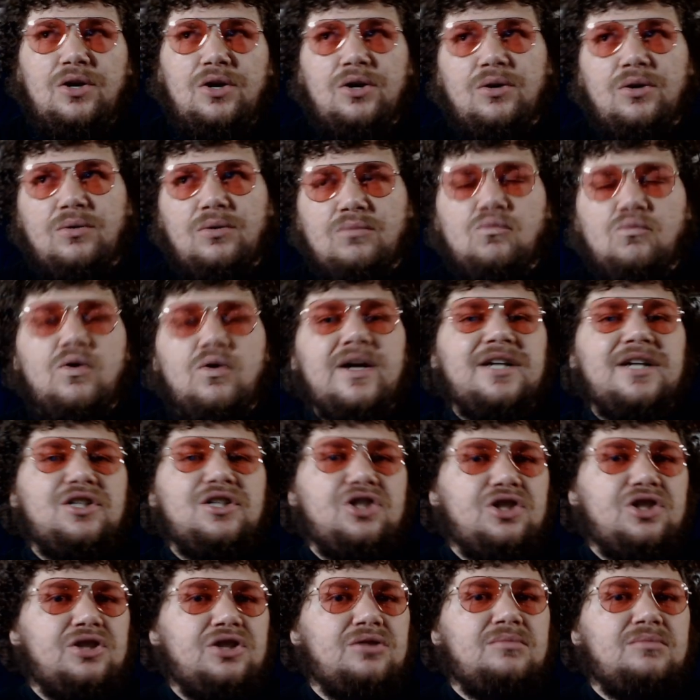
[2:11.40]

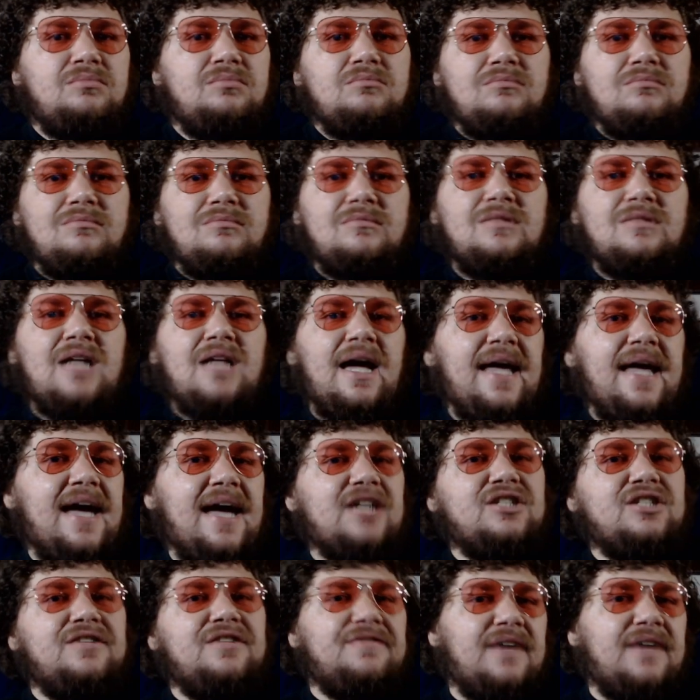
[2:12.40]
Which I
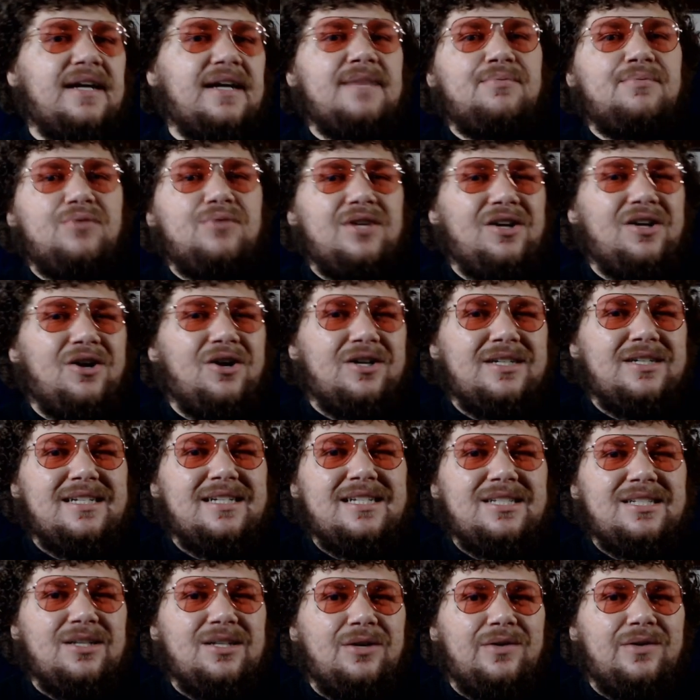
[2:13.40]
actually find it pretty hard to
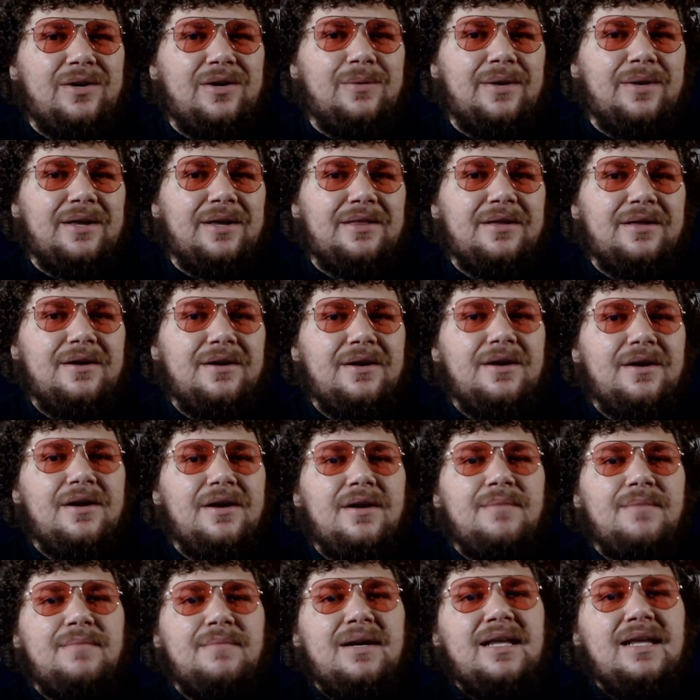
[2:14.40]
disagree with.
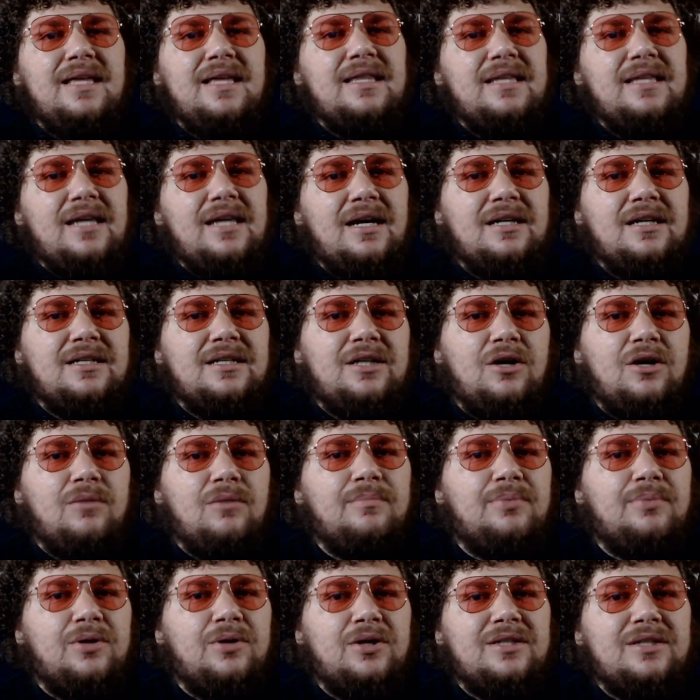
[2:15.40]
Many of the young adult
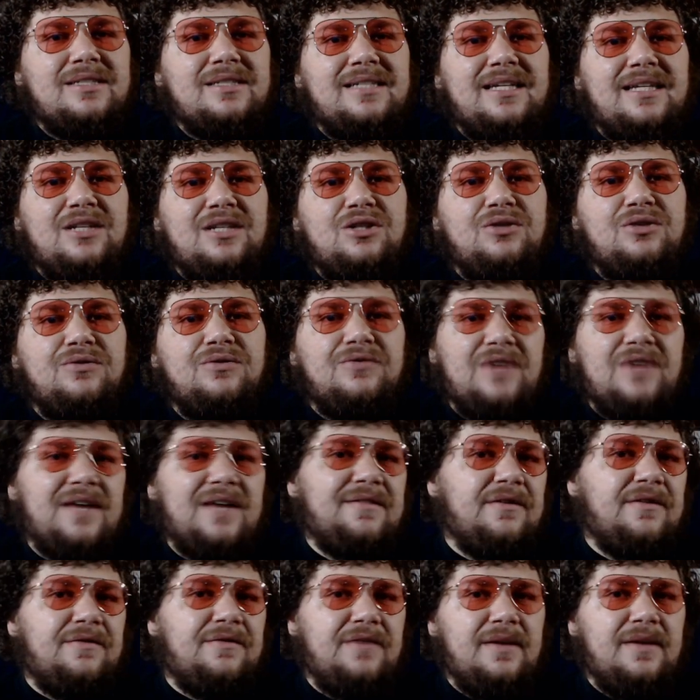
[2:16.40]
books tend to
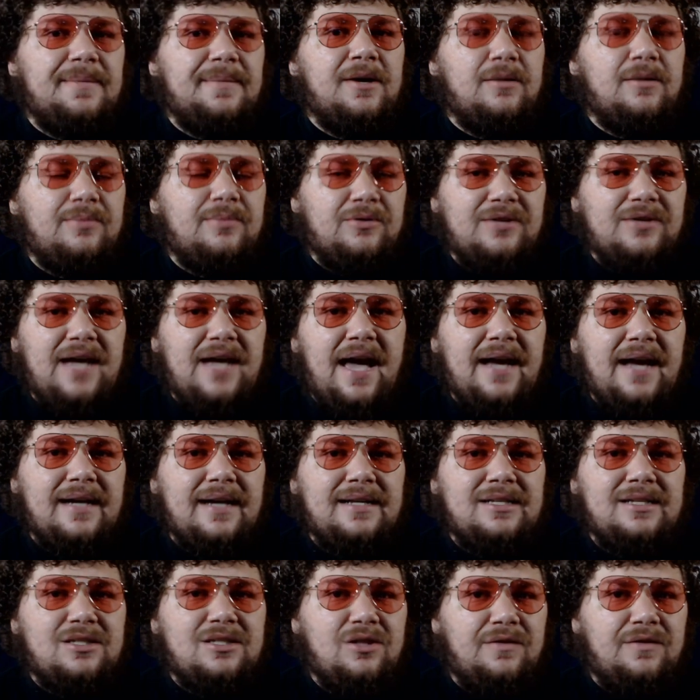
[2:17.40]
favor female
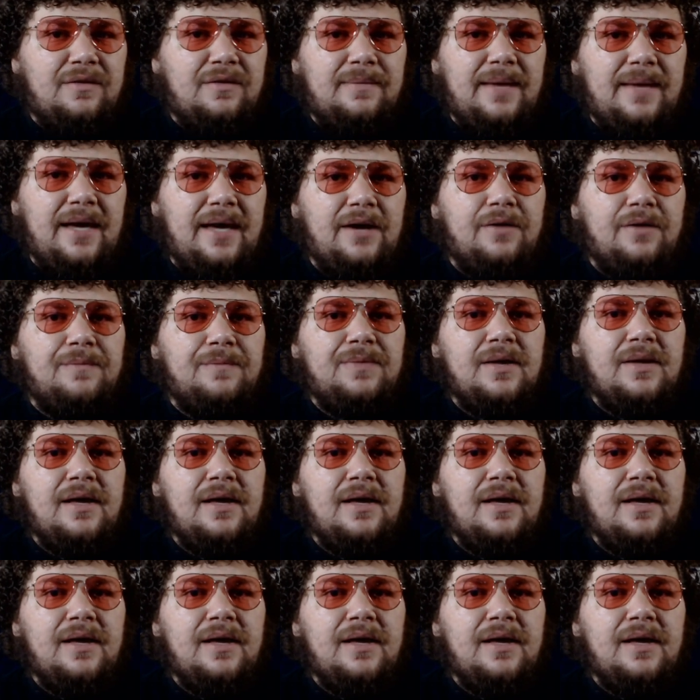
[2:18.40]
protagonists over male.